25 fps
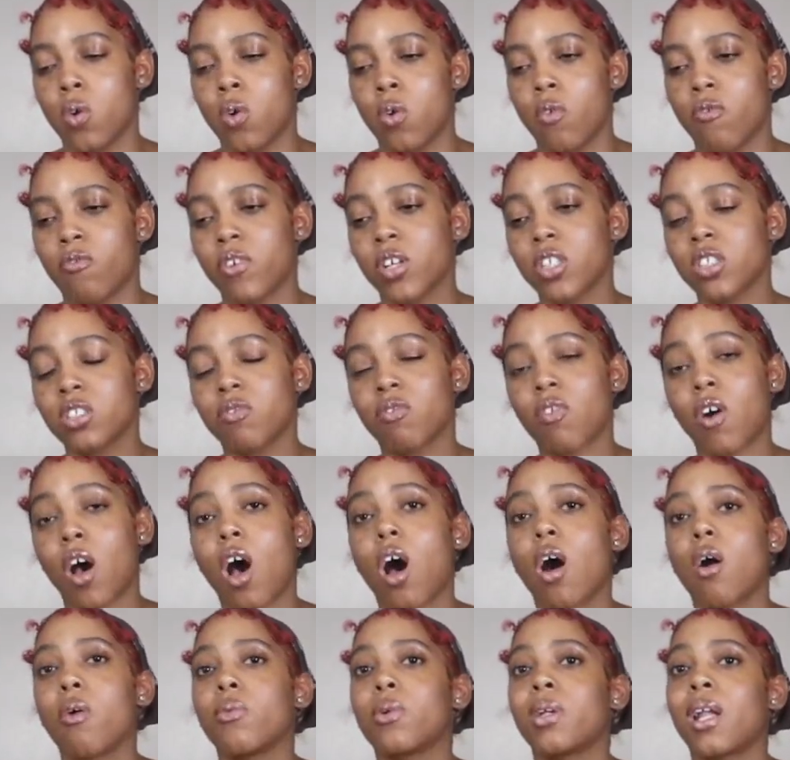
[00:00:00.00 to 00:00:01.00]
first of
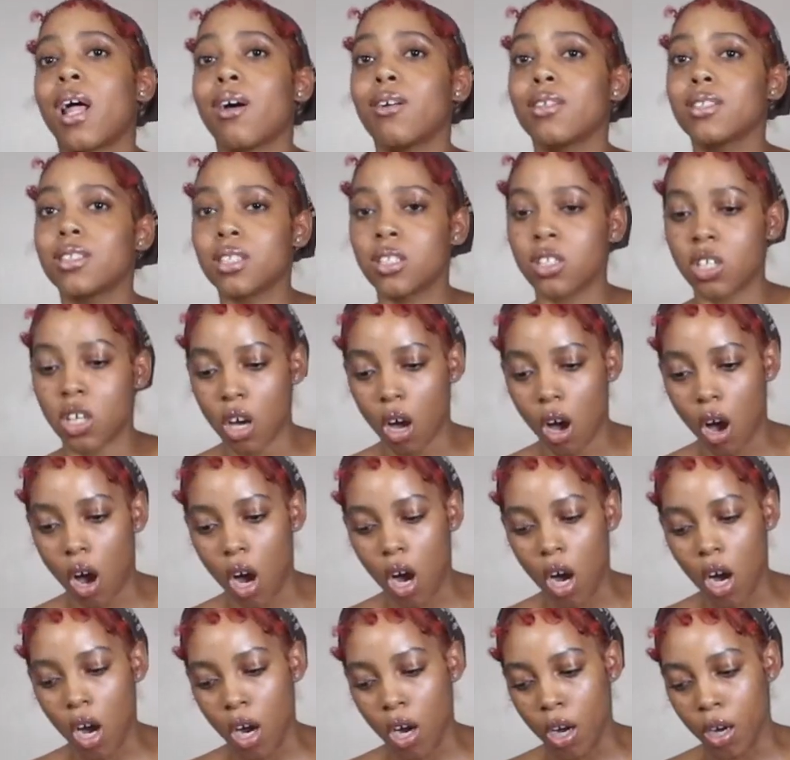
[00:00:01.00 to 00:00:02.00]
all, when I was in the
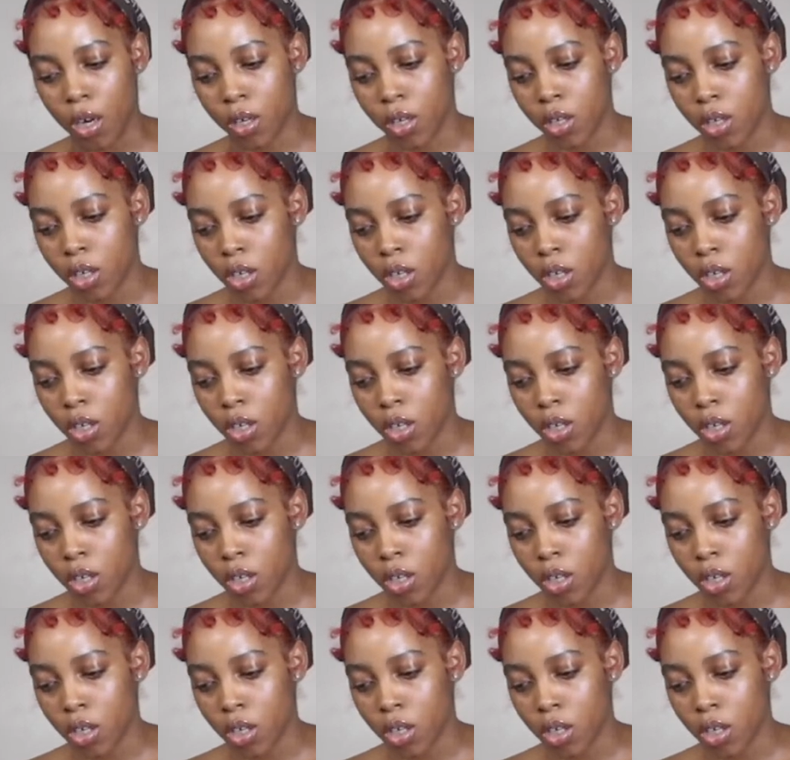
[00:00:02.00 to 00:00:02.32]
car,